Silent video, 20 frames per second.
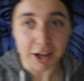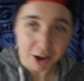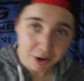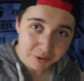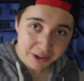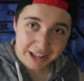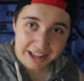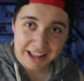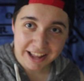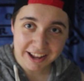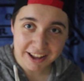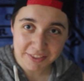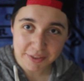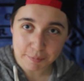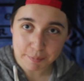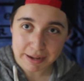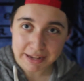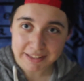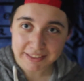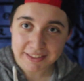Okay, I got
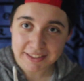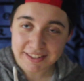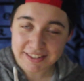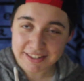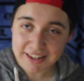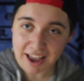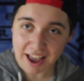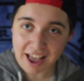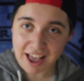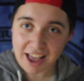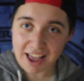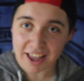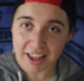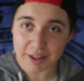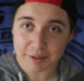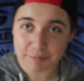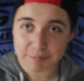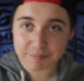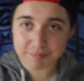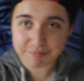the mic this
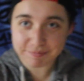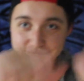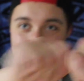time.